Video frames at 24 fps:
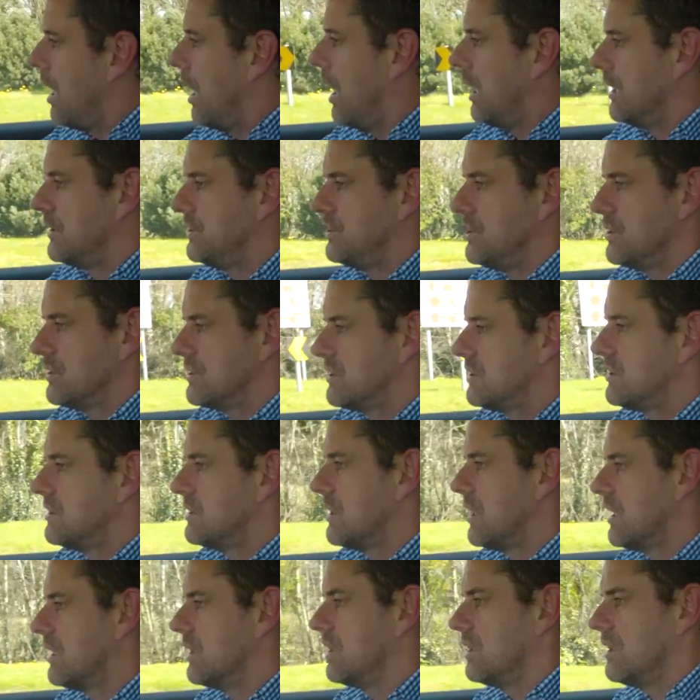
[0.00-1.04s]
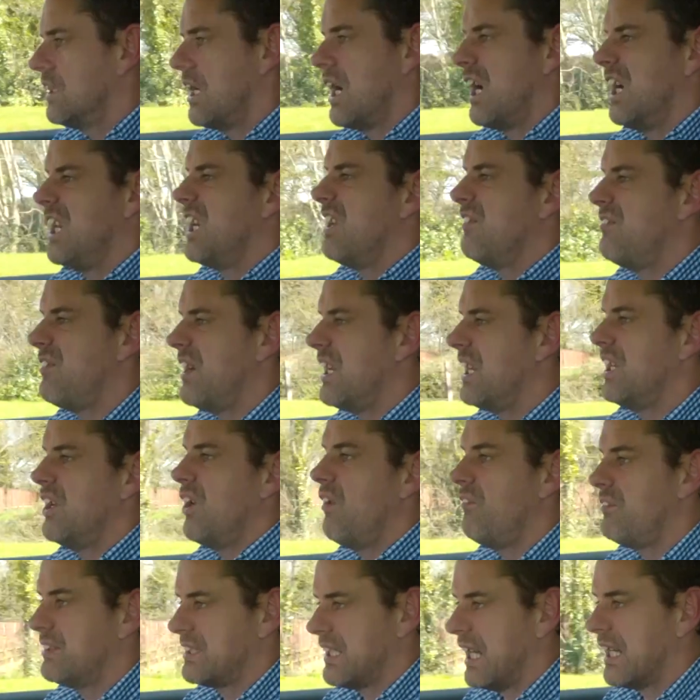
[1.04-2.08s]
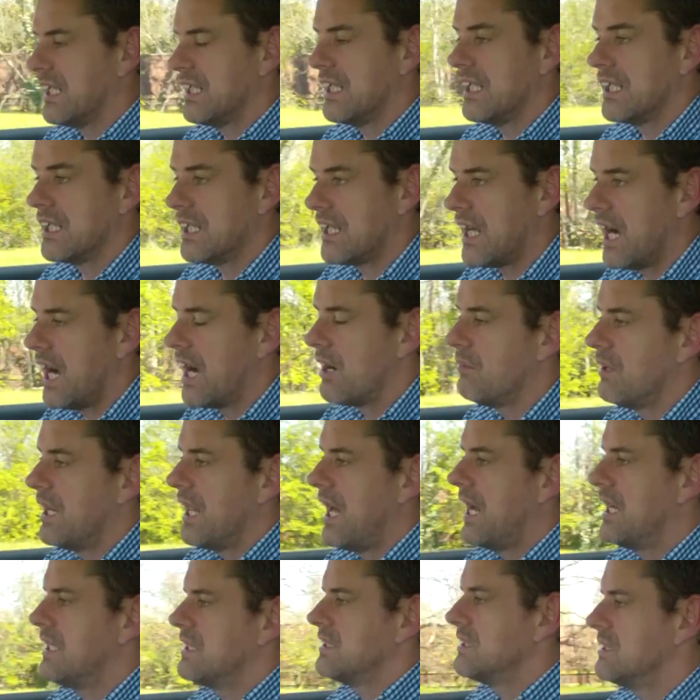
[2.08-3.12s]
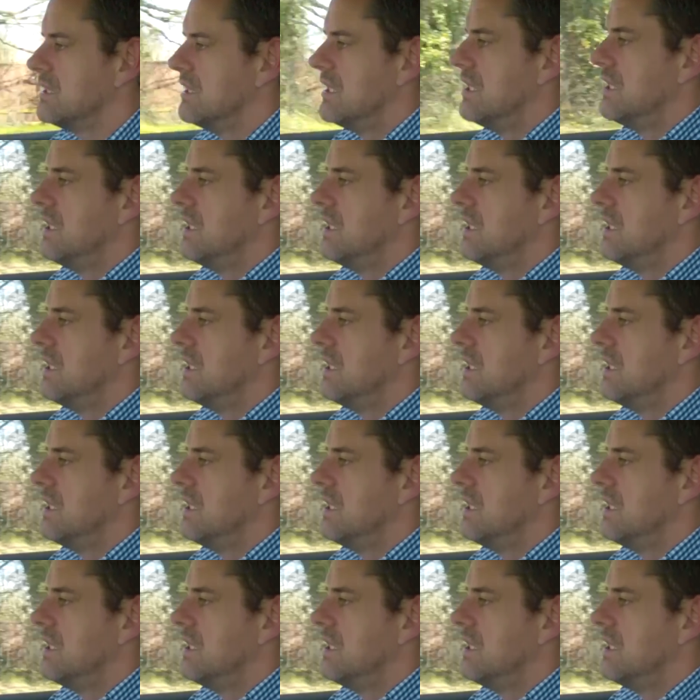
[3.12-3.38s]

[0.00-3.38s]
I just kind of fell in love with that little car while I had it.